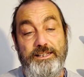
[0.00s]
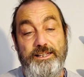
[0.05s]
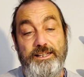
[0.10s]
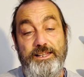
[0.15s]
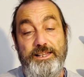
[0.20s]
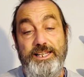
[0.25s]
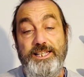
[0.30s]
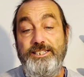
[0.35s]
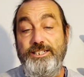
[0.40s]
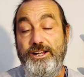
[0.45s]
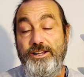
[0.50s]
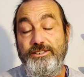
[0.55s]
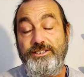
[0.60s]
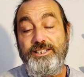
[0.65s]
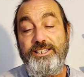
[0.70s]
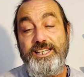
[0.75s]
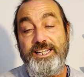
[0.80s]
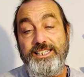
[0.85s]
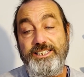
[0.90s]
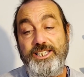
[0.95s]
There's loads of
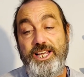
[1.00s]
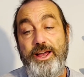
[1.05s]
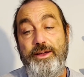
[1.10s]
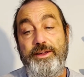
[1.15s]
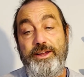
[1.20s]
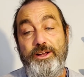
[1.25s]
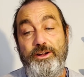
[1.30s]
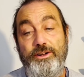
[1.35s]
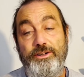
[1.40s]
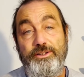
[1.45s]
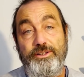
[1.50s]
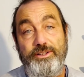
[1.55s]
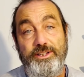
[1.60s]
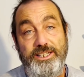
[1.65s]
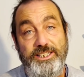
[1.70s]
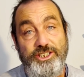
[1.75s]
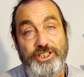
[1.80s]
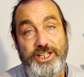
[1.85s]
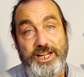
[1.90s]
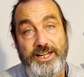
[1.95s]
things going on
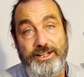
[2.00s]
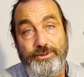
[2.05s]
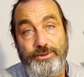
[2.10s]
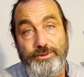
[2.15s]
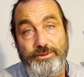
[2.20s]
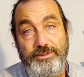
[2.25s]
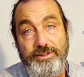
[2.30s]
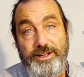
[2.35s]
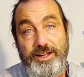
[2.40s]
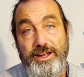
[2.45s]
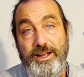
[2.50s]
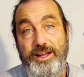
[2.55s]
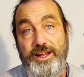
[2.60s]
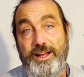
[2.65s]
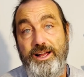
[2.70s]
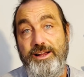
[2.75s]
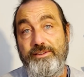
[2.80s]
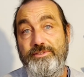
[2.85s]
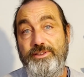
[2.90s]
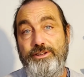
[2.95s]
this channel
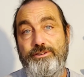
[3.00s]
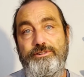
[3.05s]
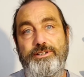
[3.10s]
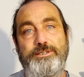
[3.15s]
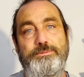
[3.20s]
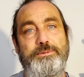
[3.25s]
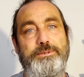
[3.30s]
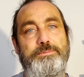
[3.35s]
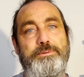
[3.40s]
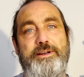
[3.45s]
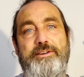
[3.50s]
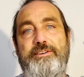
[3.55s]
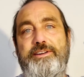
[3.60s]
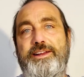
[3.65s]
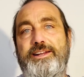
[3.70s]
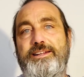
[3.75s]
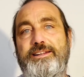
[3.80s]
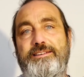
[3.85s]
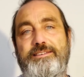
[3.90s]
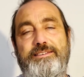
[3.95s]
over the Christmas
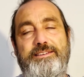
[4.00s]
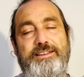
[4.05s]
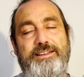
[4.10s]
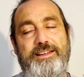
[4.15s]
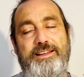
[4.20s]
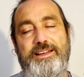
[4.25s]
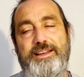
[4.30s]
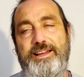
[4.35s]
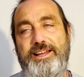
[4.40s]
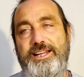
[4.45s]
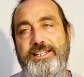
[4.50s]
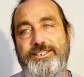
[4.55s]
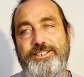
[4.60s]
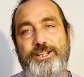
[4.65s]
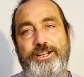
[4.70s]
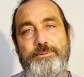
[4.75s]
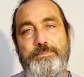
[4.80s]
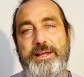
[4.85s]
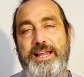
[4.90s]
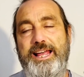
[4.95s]
period. It's
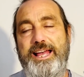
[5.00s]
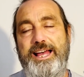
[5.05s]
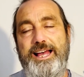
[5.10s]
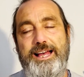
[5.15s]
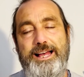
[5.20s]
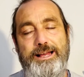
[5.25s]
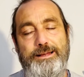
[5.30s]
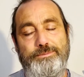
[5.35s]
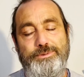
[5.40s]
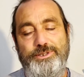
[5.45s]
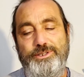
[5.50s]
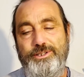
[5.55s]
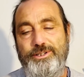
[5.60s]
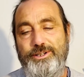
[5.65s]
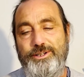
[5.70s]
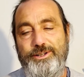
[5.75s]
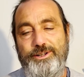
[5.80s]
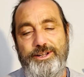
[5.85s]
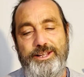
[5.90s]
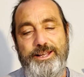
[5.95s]
going to be
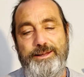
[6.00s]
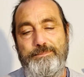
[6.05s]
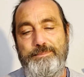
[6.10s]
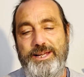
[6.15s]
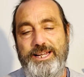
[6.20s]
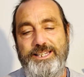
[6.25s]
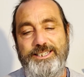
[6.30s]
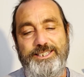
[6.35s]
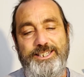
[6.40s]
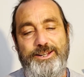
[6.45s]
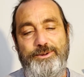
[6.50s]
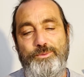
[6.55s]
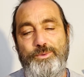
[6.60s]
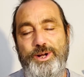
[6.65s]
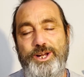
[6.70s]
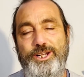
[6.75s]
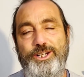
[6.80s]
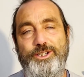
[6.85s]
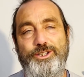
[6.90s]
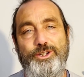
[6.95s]
absolutely amazing. We're
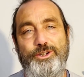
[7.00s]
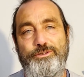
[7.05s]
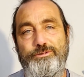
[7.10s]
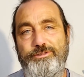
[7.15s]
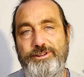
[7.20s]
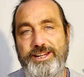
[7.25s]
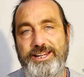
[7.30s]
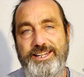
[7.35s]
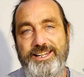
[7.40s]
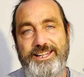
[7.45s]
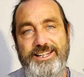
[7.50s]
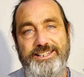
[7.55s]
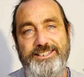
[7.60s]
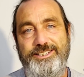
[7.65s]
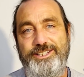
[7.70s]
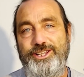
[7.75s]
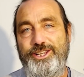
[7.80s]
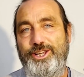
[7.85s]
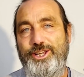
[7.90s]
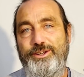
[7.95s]
going to do readings
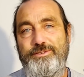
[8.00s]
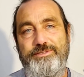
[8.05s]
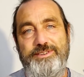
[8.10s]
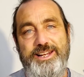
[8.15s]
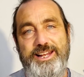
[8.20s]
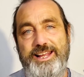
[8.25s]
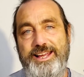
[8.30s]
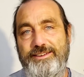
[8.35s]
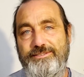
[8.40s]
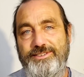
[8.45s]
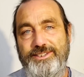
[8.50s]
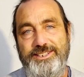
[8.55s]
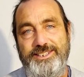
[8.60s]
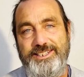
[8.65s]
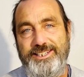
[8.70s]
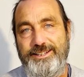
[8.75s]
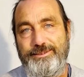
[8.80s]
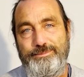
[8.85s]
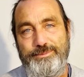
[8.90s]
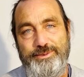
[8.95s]
that you've never
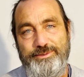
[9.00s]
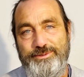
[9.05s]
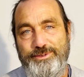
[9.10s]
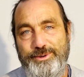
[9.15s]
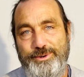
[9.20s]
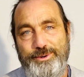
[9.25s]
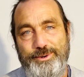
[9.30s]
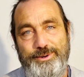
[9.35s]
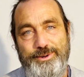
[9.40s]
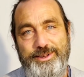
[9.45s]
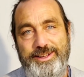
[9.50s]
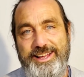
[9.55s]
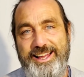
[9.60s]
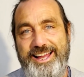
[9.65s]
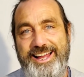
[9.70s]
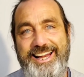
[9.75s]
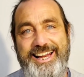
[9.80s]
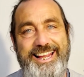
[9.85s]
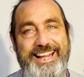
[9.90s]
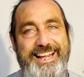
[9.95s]
seen before.
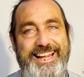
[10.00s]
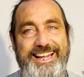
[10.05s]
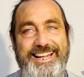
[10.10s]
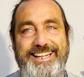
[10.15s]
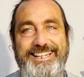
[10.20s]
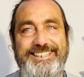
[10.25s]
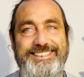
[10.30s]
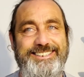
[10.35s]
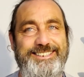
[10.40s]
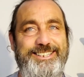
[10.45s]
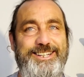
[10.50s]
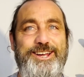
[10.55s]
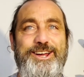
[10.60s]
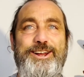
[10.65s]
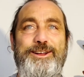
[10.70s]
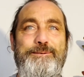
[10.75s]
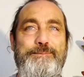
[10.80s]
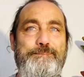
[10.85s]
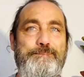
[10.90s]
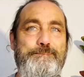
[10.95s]
and it is
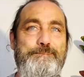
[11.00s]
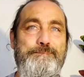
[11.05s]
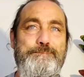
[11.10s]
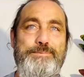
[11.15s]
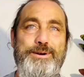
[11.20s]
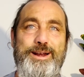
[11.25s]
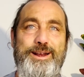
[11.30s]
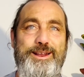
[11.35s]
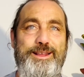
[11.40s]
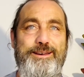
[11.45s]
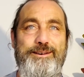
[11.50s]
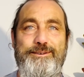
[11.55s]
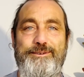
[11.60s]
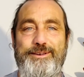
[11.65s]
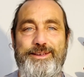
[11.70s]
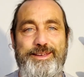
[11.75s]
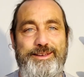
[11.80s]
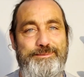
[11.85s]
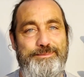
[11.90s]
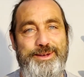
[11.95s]
gonna blow
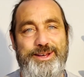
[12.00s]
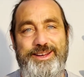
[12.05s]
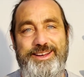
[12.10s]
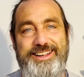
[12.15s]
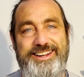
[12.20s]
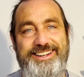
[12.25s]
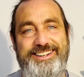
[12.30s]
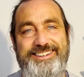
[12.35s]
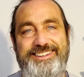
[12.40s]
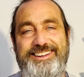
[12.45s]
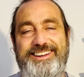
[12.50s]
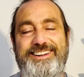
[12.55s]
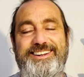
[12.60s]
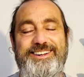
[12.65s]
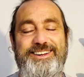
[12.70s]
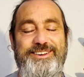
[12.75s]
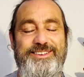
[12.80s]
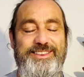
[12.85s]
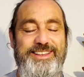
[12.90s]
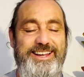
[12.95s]
your mind. I
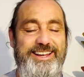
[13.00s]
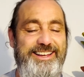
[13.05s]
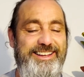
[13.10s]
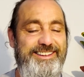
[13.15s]
know that.